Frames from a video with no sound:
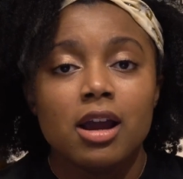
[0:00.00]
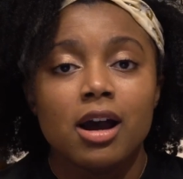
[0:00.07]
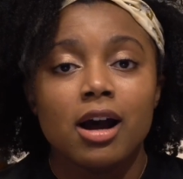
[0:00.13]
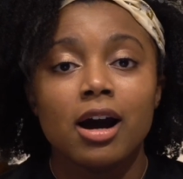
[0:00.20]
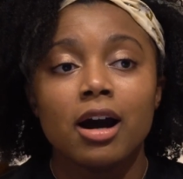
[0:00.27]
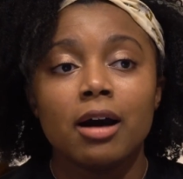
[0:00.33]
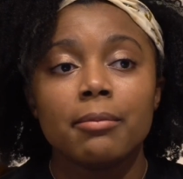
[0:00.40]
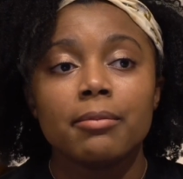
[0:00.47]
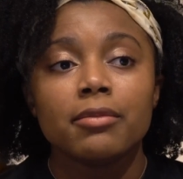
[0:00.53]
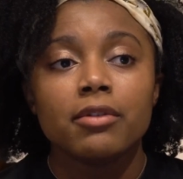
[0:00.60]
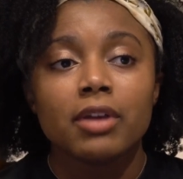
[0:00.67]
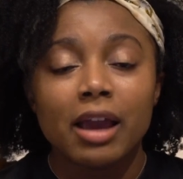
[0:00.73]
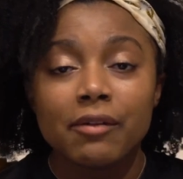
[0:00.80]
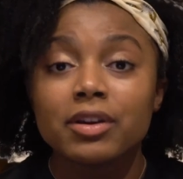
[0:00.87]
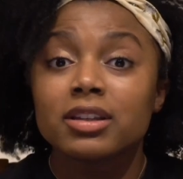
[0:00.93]

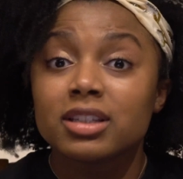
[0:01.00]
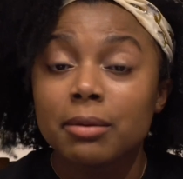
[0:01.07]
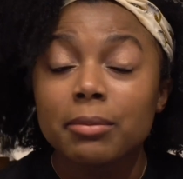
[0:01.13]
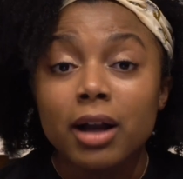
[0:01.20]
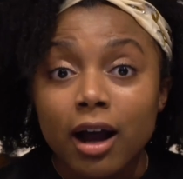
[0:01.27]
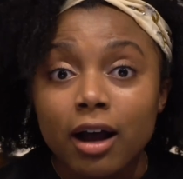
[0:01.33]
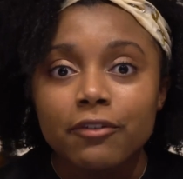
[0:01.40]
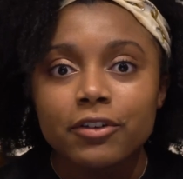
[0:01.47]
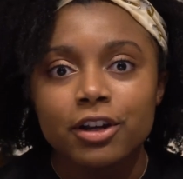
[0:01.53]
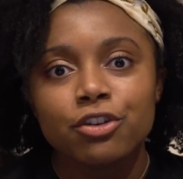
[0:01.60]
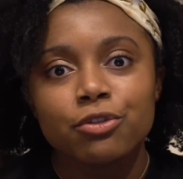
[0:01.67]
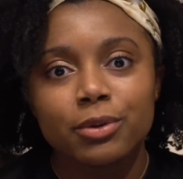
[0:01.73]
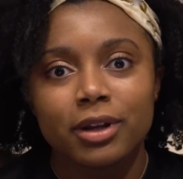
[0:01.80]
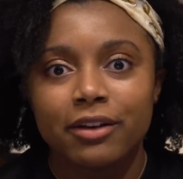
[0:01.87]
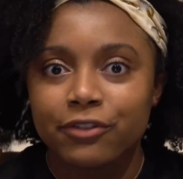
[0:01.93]
having some
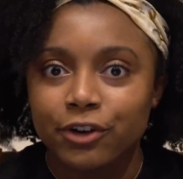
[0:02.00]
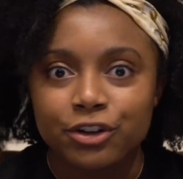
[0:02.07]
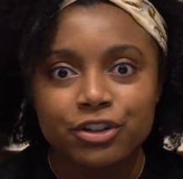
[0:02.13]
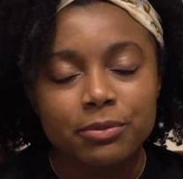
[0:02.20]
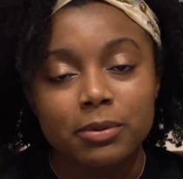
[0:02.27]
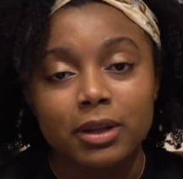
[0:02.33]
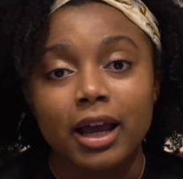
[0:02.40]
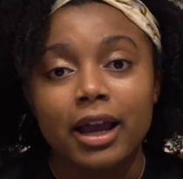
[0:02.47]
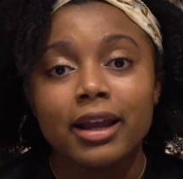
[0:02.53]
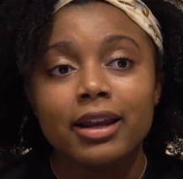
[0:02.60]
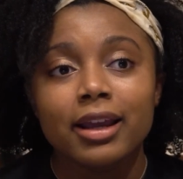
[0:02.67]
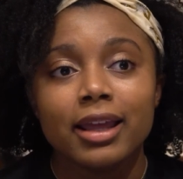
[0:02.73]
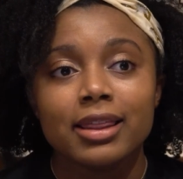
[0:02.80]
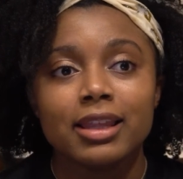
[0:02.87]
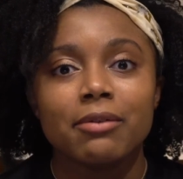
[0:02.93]
confidence when I first
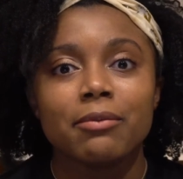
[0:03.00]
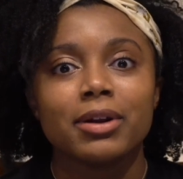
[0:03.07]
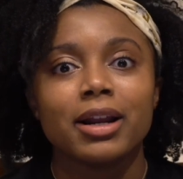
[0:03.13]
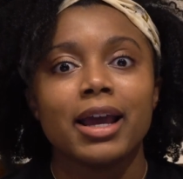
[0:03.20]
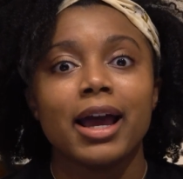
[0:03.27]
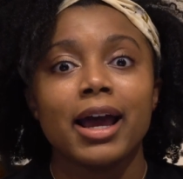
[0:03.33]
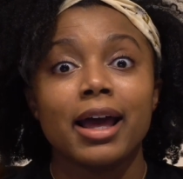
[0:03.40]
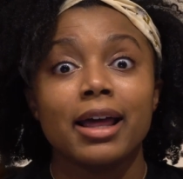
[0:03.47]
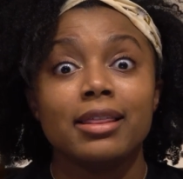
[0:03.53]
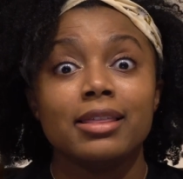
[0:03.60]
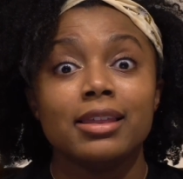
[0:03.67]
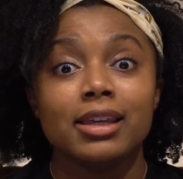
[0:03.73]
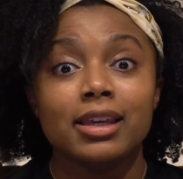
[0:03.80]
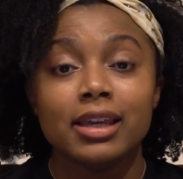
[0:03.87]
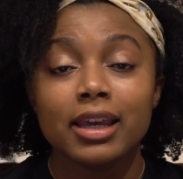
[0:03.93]
applied, and then when I had
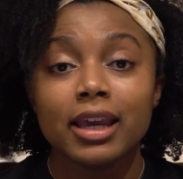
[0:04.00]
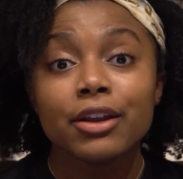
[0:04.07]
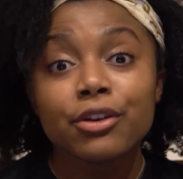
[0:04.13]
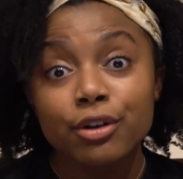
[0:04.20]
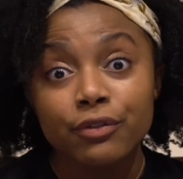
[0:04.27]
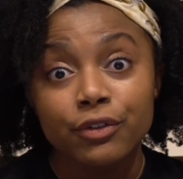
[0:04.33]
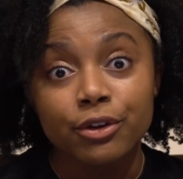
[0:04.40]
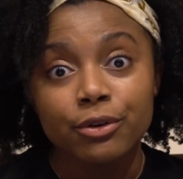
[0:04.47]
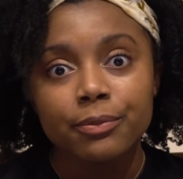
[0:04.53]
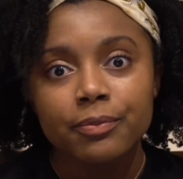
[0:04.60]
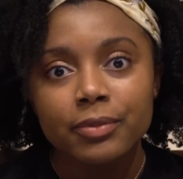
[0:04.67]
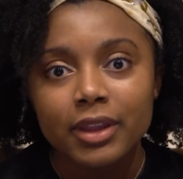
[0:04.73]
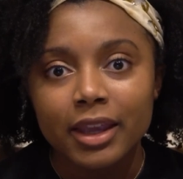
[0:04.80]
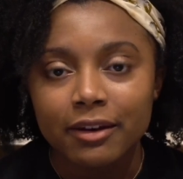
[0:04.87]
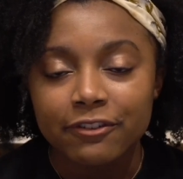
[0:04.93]
the interview
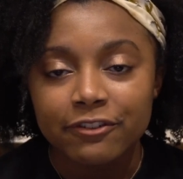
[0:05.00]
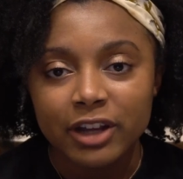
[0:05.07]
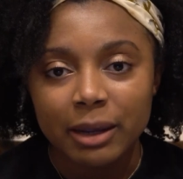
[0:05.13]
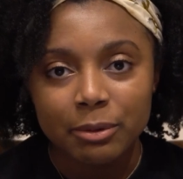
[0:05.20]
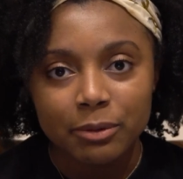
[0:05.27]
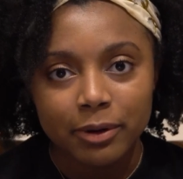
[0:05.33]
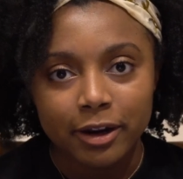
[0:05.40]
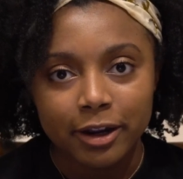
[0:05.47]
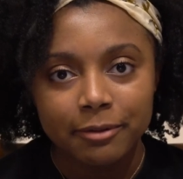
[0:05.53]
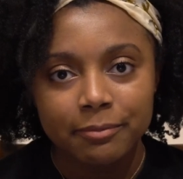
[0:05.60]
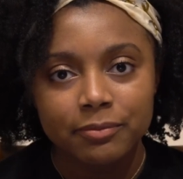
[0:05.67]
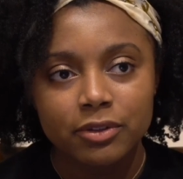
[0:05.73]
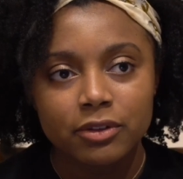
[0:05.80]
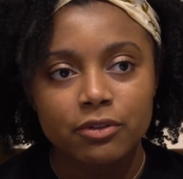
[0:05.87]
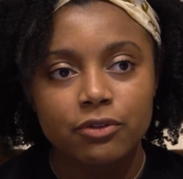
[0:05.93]
in February
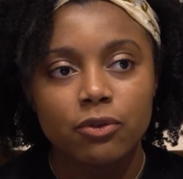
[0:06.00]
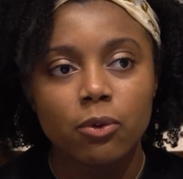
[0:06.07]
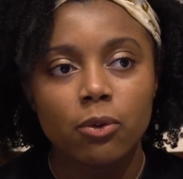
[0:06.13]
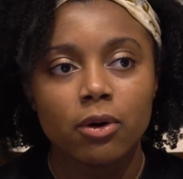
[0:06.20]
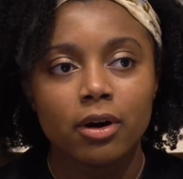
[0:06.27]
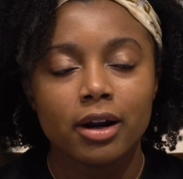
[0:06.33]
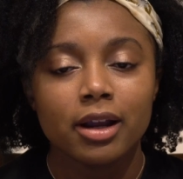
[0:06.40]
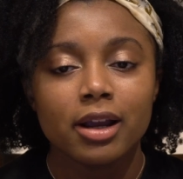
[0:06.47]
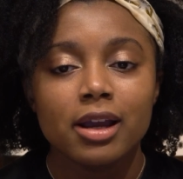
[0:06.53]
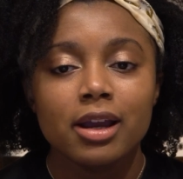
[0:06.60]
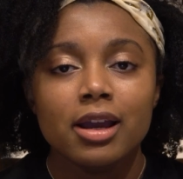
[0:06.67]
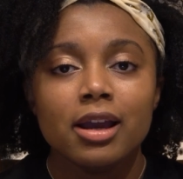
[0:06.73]
for